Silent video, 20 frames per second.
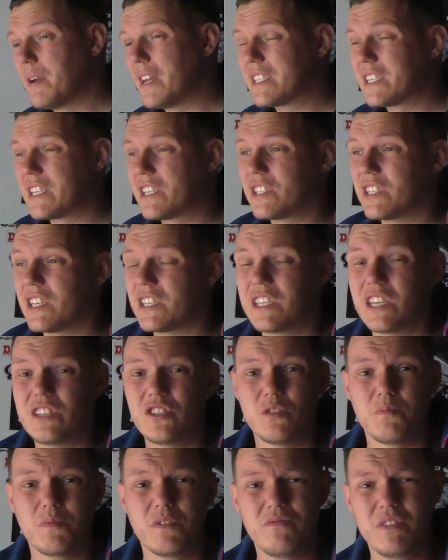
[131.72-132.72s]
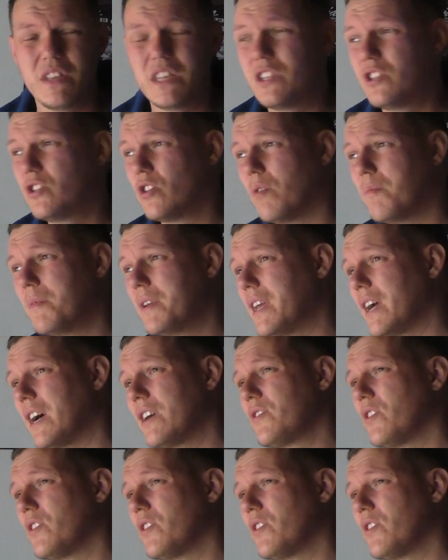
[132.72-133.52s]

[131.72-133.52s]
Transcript: Basically, because I said something really dumb in it.